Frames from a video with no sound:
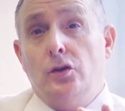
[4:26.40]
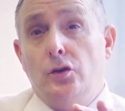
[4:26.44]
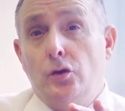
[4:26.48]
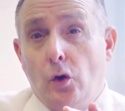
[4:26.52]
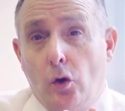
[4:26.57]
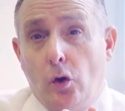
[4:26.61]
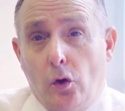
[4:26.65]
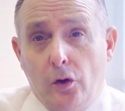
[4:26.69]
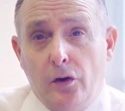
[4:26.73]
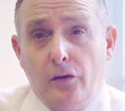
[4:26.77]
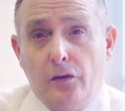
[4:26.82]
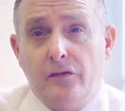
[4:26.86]

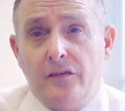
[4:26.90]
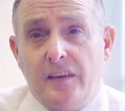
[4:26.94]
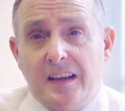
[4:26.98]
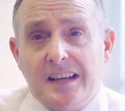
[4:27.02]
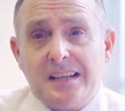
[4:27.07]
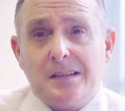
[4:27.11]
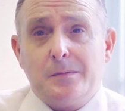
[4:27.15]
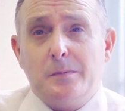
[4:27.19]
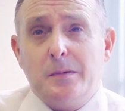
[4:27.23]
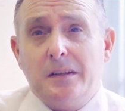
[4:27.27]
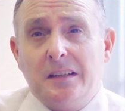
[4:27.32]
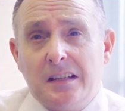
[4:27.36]
Your
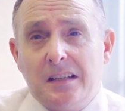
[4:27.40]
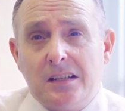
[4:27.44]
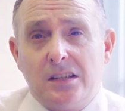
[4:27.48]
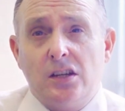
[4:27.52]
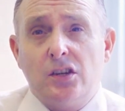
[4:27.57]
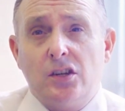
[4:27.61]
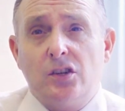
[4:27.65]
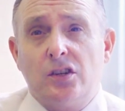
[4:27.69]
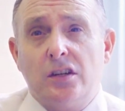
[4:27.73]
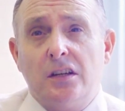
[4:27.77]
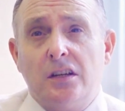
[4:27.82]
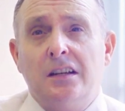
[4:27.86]
investment
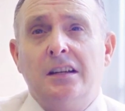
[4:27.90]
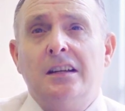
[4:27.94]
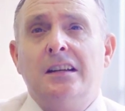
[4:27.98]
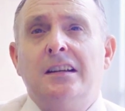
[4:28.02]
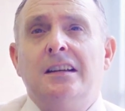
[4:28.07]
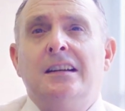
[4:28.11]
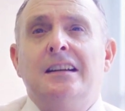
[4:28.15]
decision